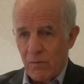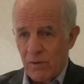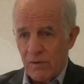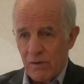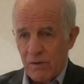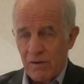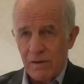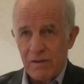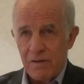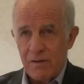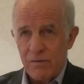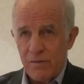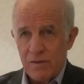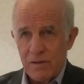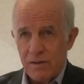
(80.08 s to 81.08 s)
with all
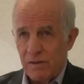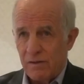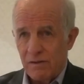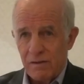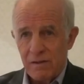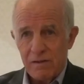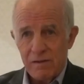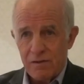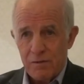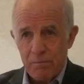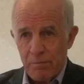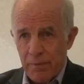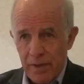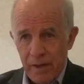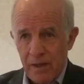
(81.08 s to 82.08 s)
these
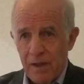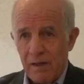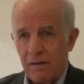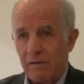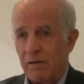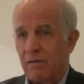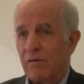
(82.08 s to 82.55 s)
facilities begin